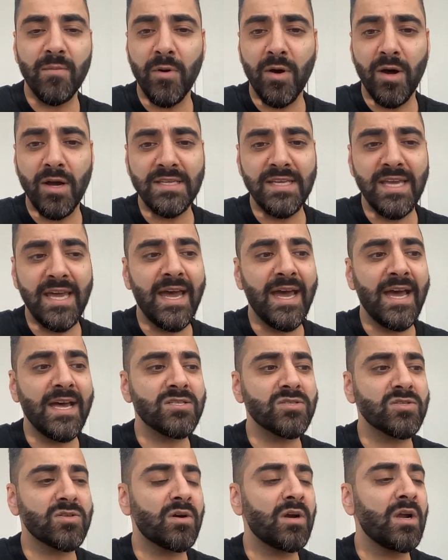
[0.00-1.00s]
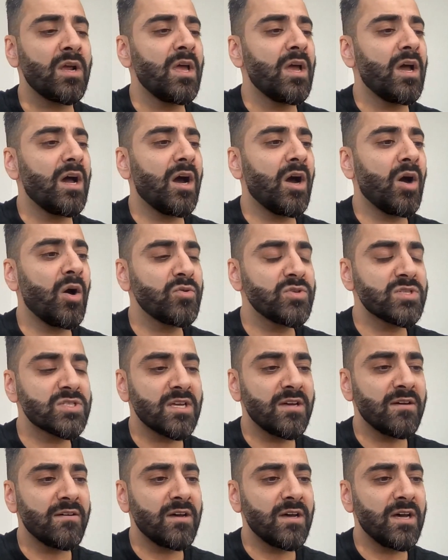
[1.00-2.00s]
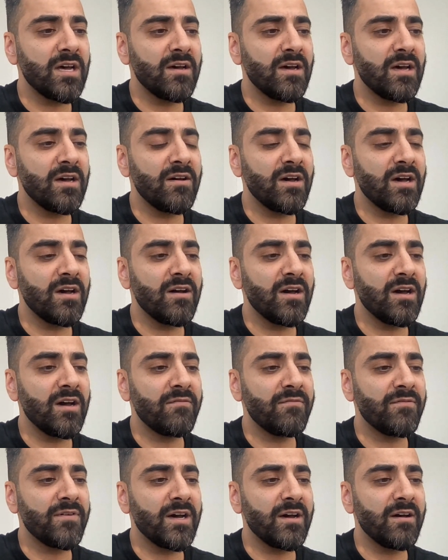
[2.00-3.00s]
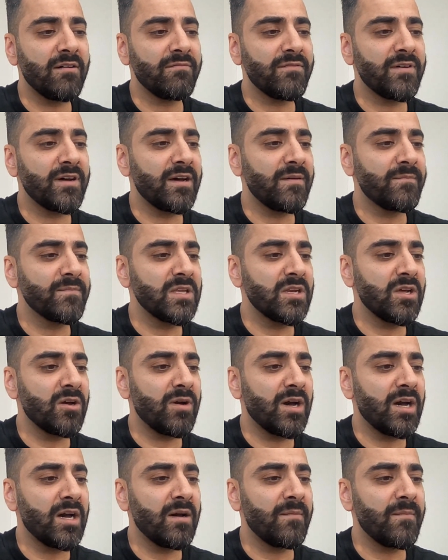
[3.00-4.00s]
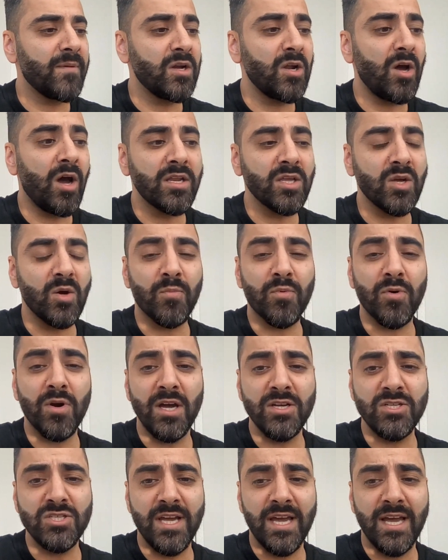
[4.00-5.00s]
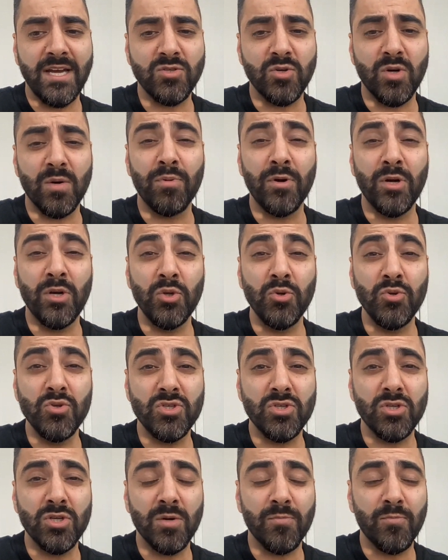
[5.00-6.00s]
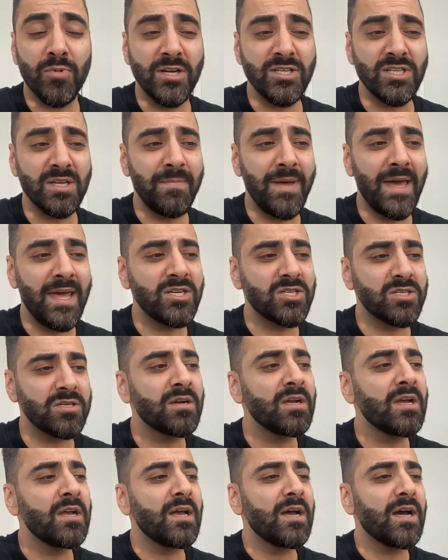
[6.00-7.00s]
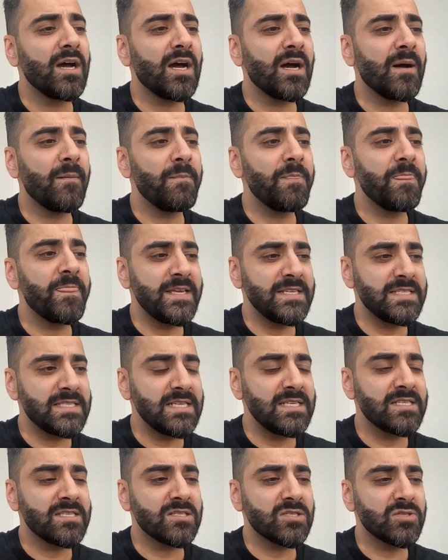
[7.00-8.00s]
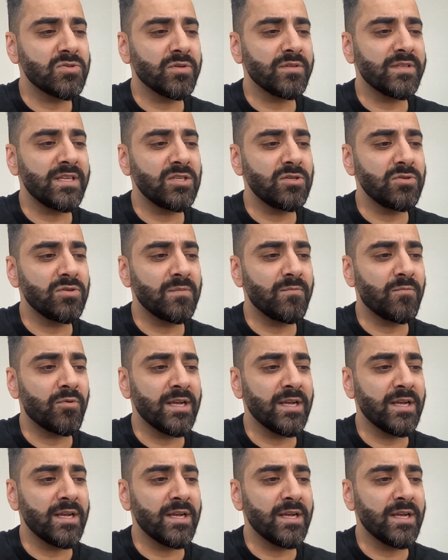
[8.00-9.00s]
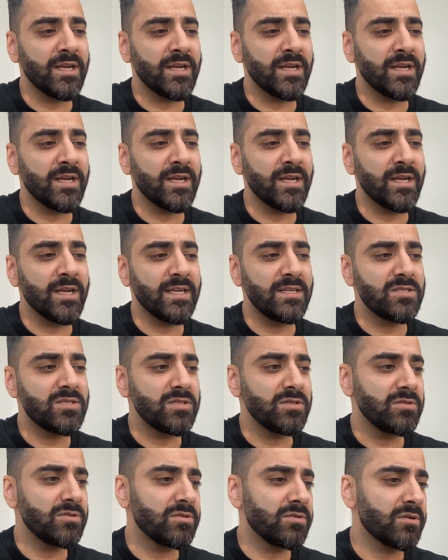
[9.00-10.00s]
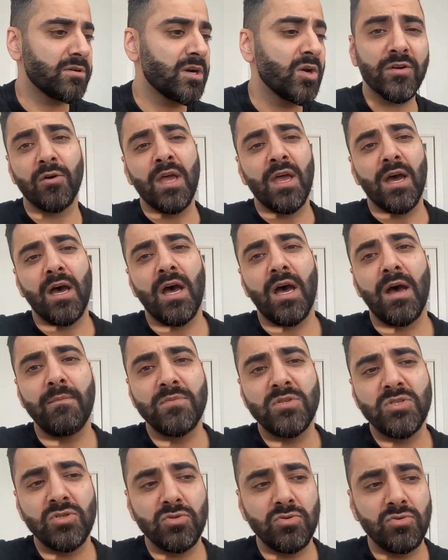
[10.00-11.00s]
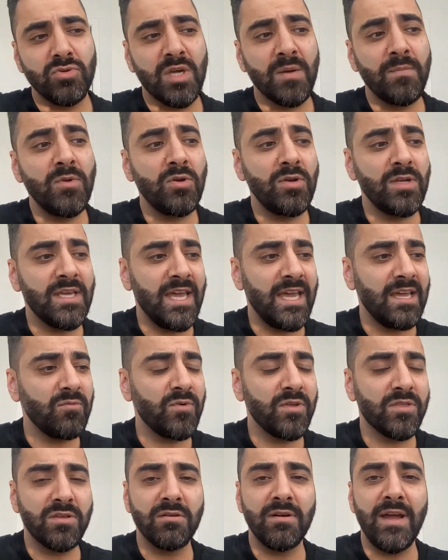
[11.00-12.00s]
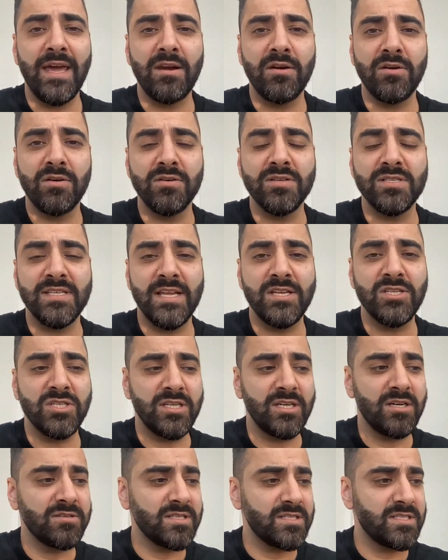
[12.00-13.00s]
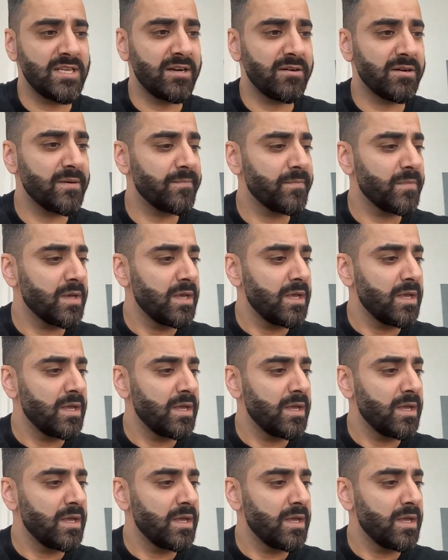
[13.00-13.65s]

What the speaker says: of a podcast, or a host of an audio project, or a producer, project manager, this is a tool that you could bring into your to communicate with your editors and engineers, etc.